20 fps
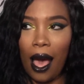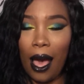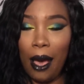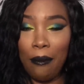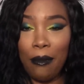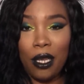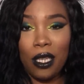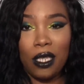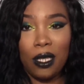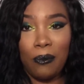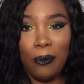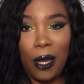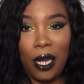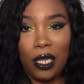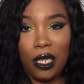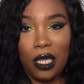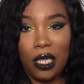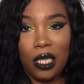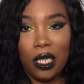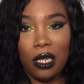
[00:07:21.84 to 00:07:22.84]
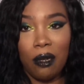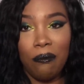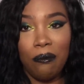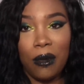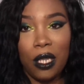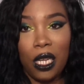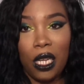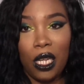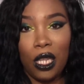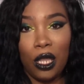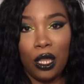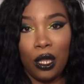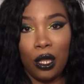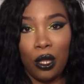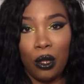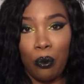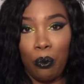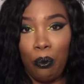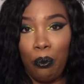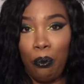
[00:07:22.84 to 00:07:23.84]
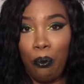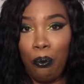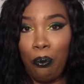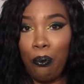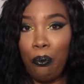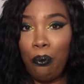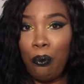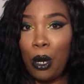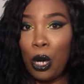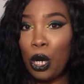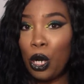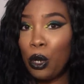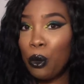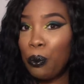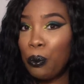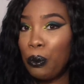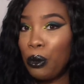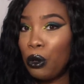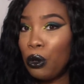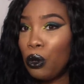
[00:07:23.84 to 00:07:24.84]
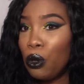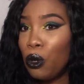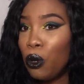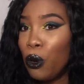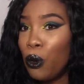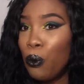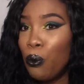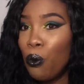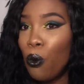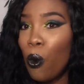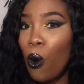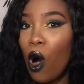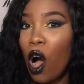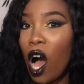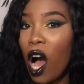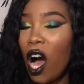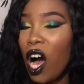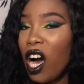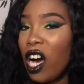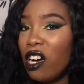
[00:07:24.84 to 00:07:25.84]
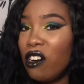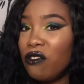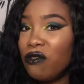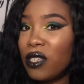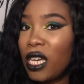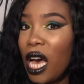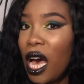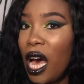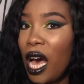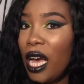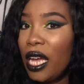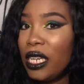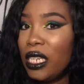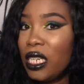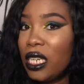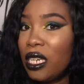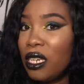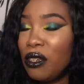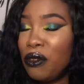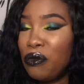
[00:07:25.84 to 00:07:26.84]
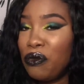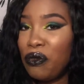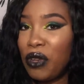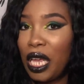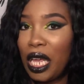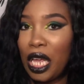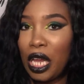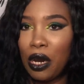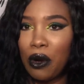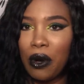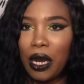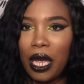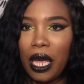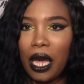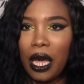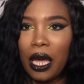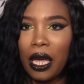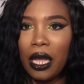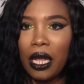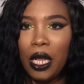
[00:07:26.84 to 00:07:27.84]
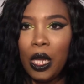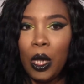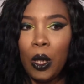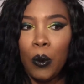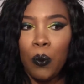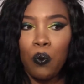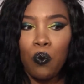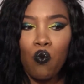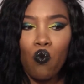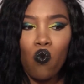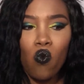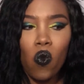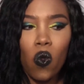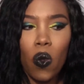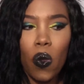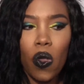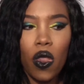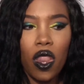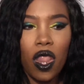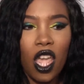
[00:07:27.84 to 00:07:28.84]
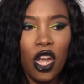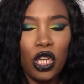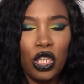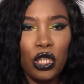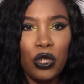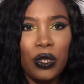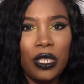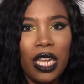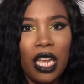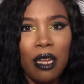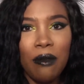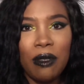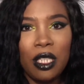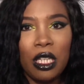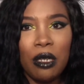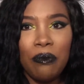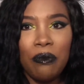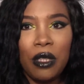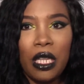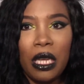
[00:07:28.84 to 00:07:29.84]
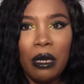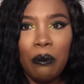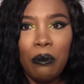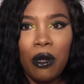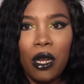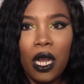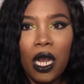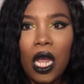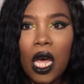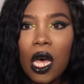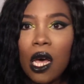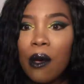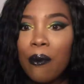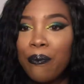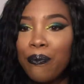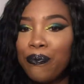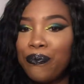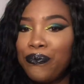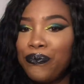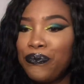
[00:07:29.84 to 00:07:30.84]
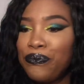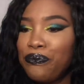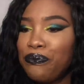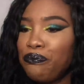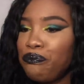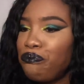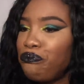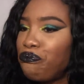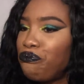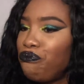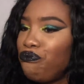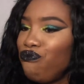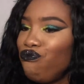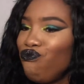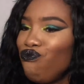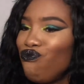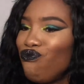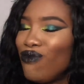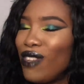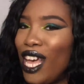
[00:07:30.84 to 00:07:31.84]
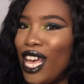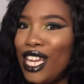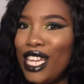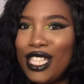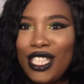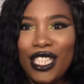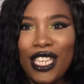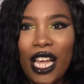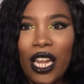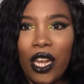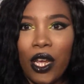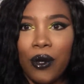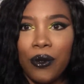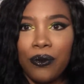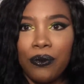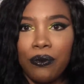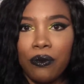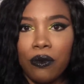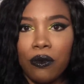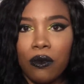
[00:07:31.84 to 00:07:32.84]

I'm expecting something in the purple mauve kind of area. Don't name something plum and it's yellow.